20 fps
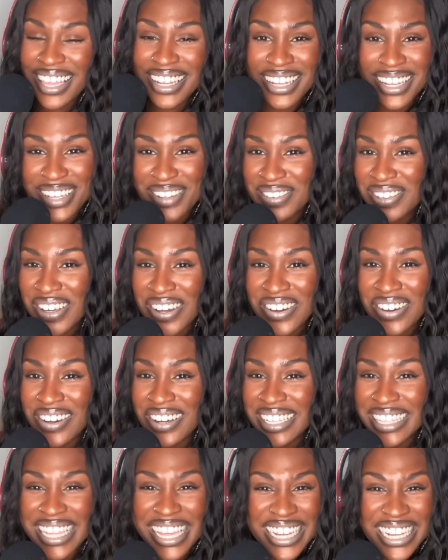I love
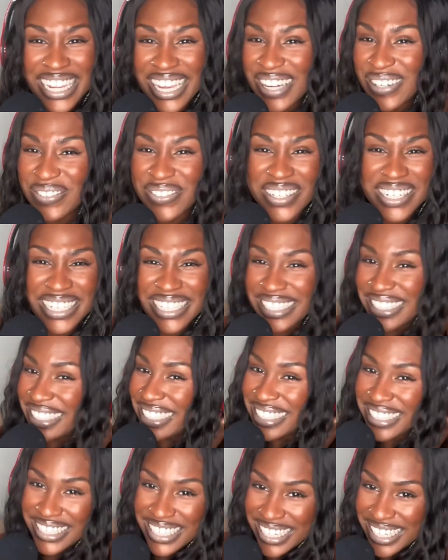y'all. Thank y'all for
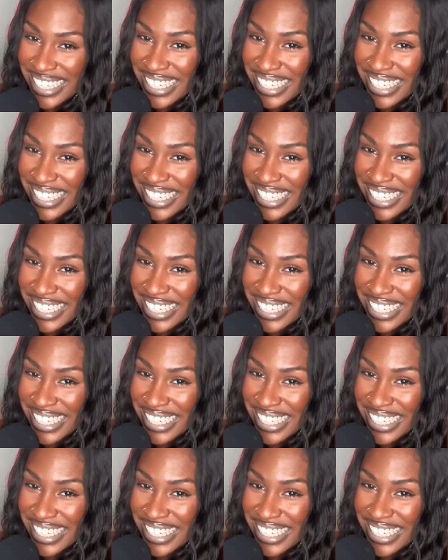listening to